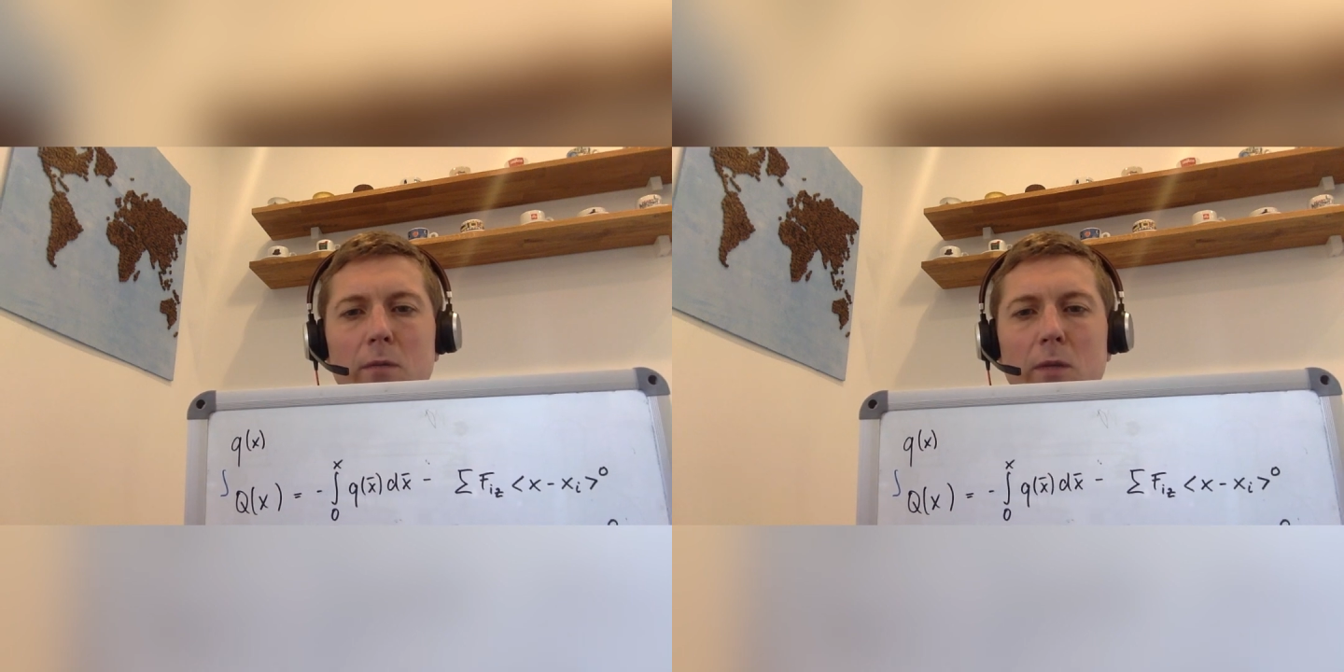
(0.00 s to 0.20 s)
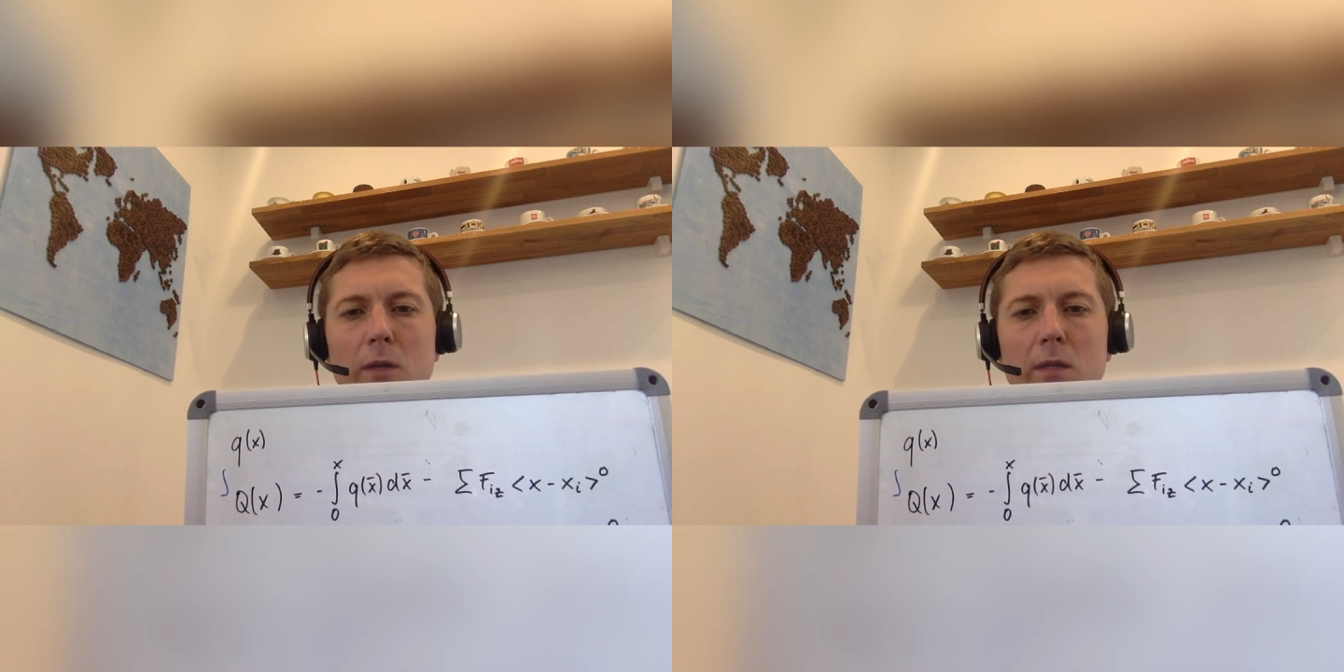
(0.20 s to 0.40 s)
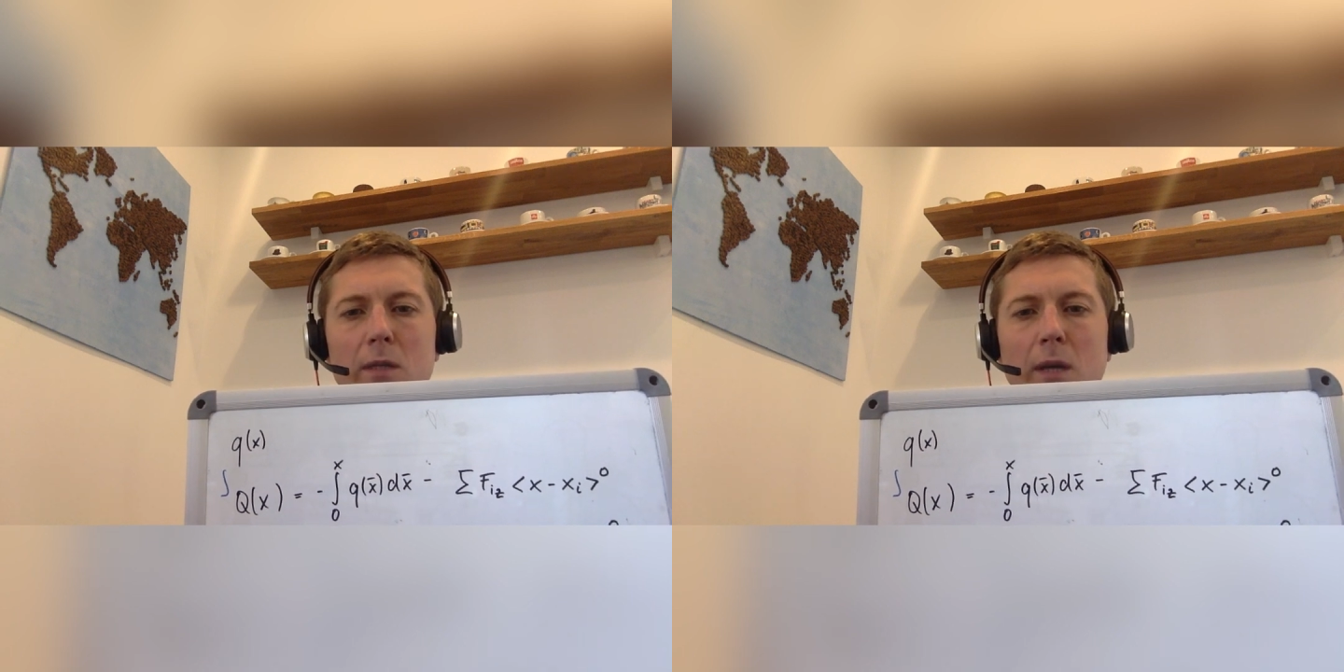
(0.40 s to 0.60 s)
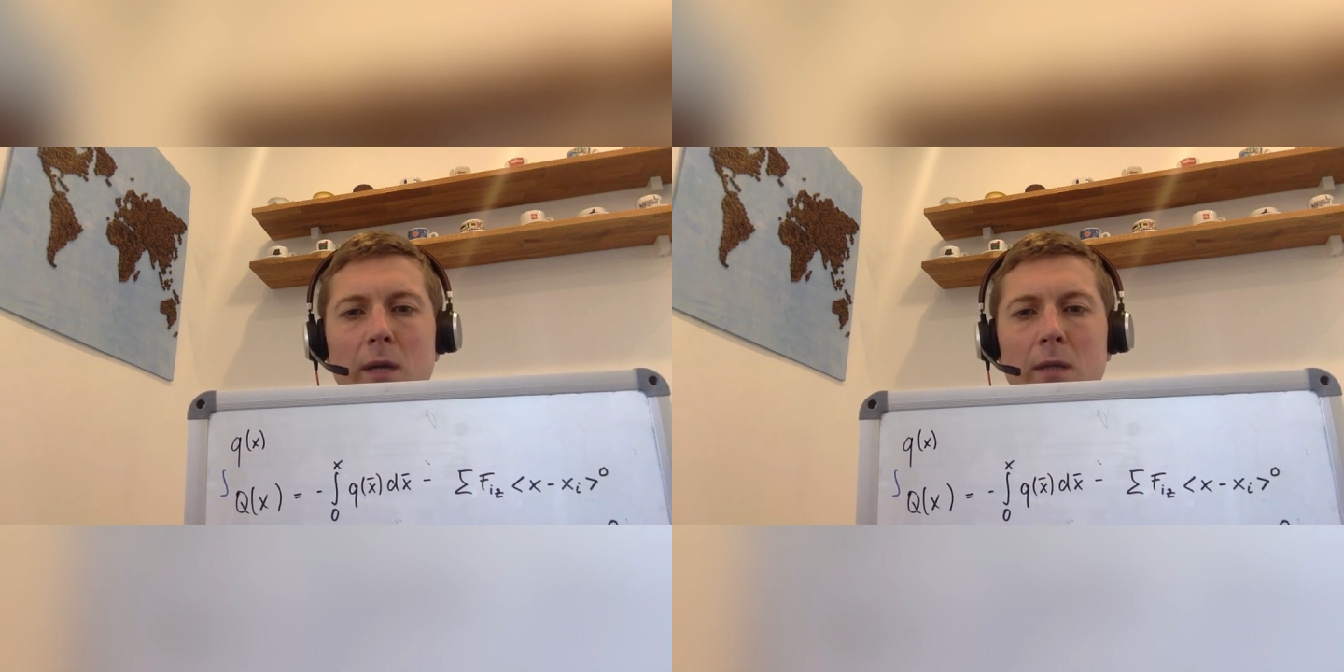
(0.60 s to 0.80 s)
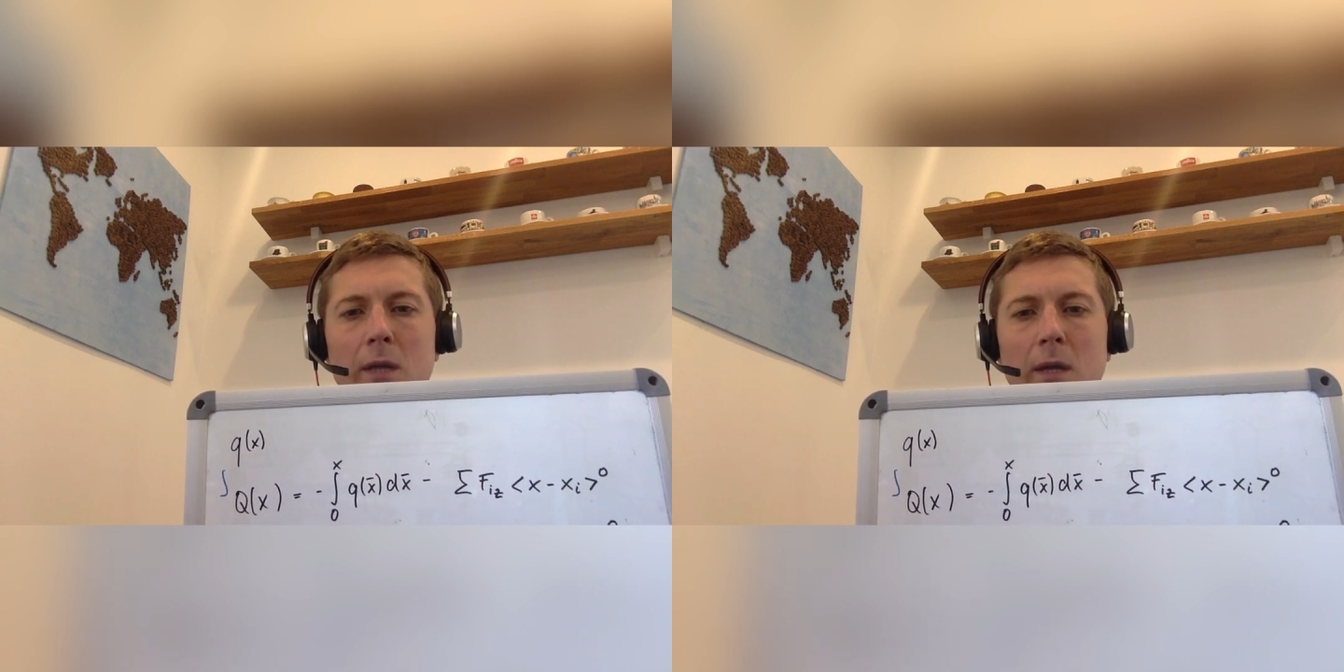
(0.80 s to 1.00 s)
So I
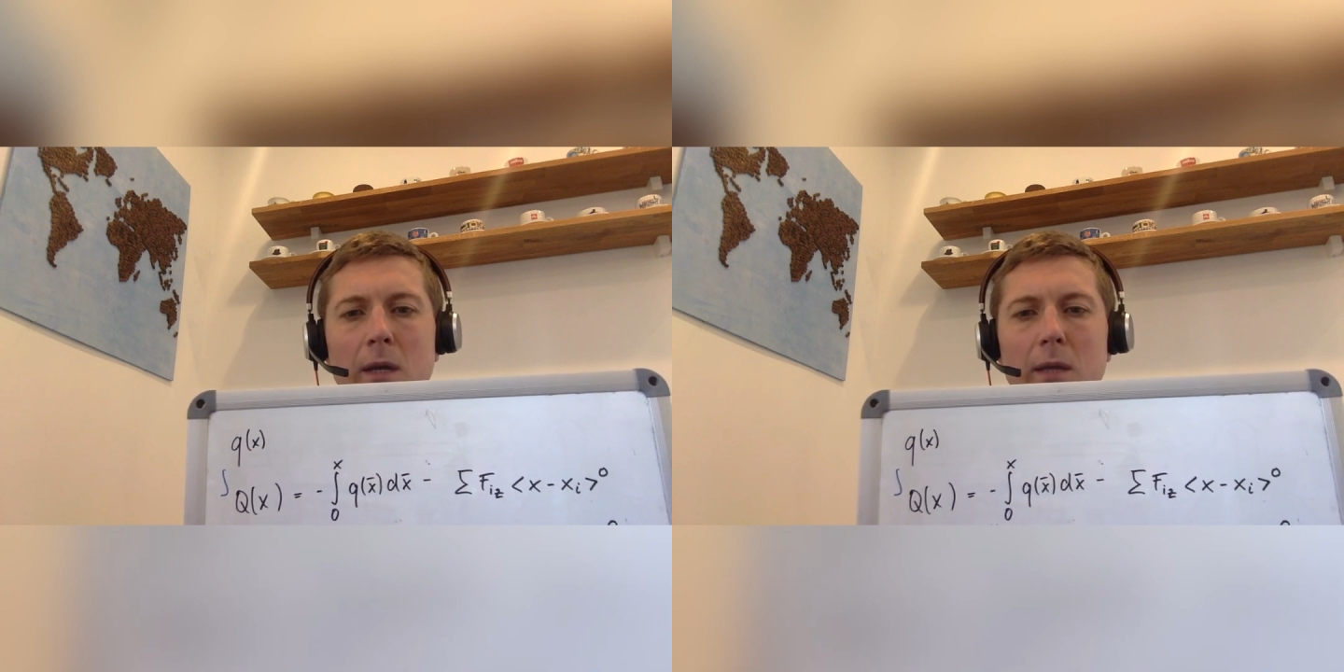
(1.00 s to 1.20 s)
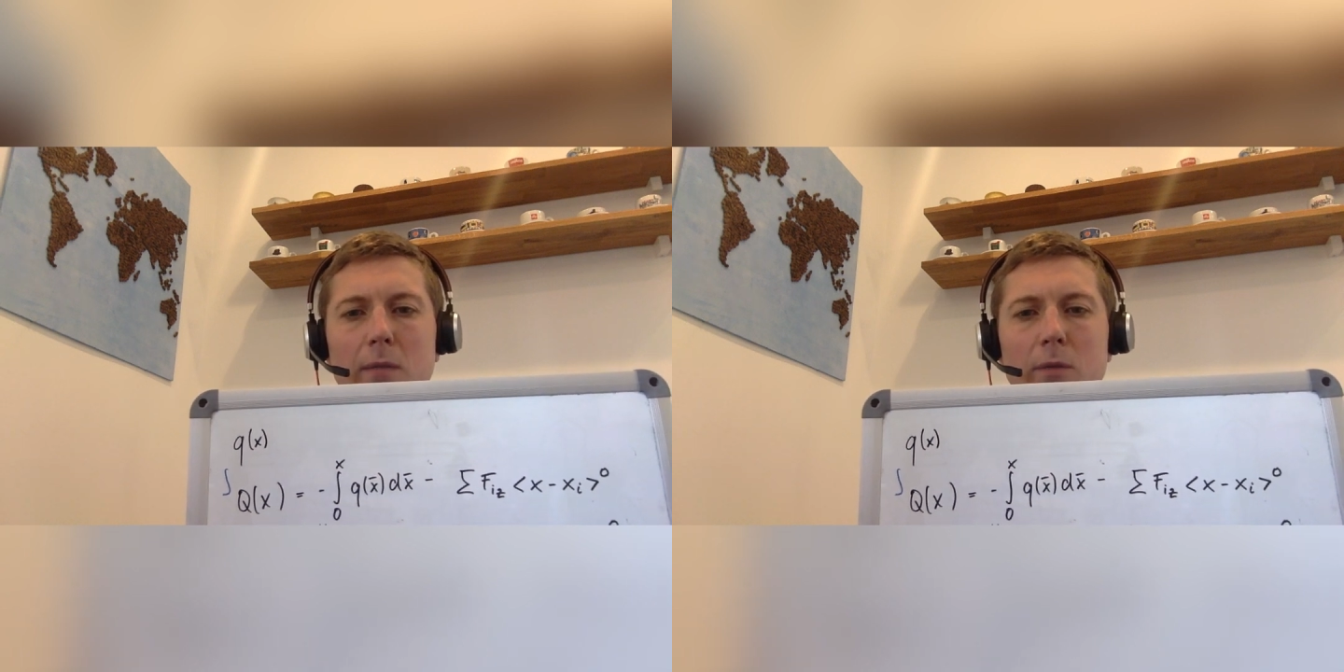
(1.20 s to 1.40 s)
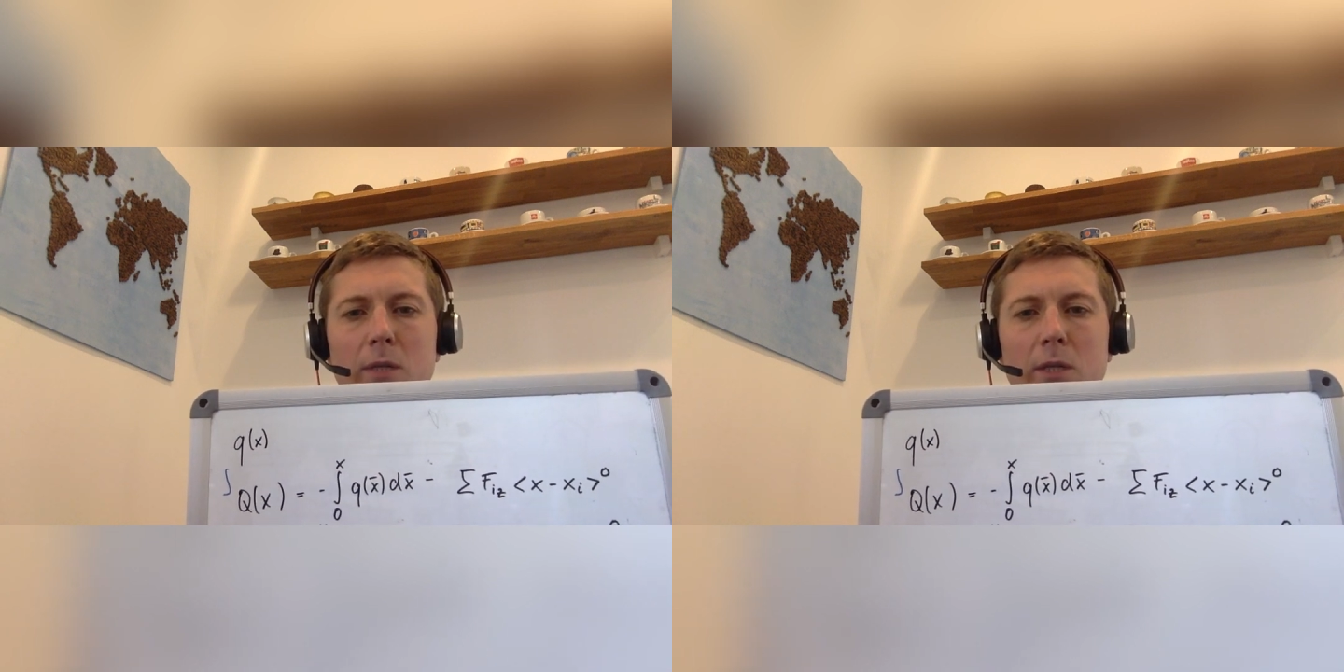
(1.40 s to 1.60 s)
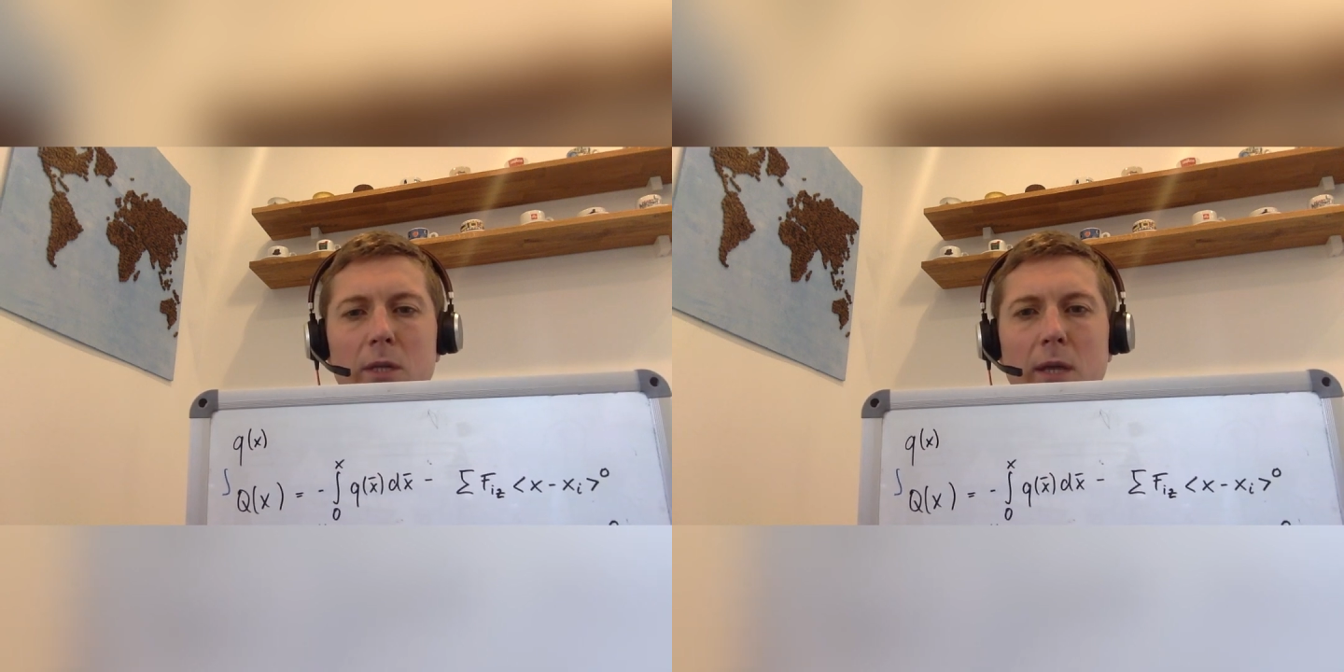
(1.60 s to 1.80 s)
start at the position